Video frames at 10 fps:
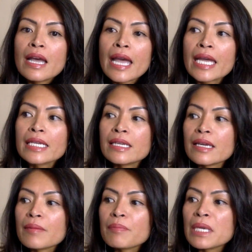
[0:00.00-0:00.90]
And
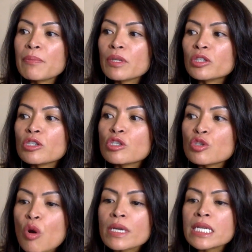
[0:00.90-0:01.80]
people, there's
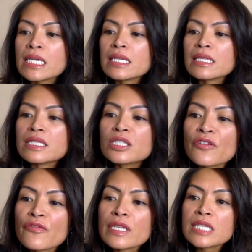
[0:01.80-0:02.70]
so many
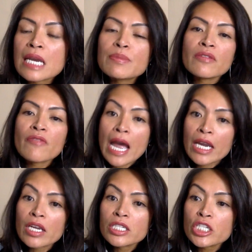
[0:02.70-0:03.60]
different types of eye
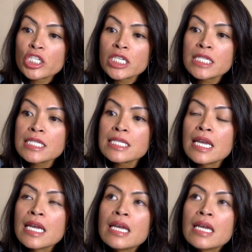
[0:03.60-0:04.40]
conditions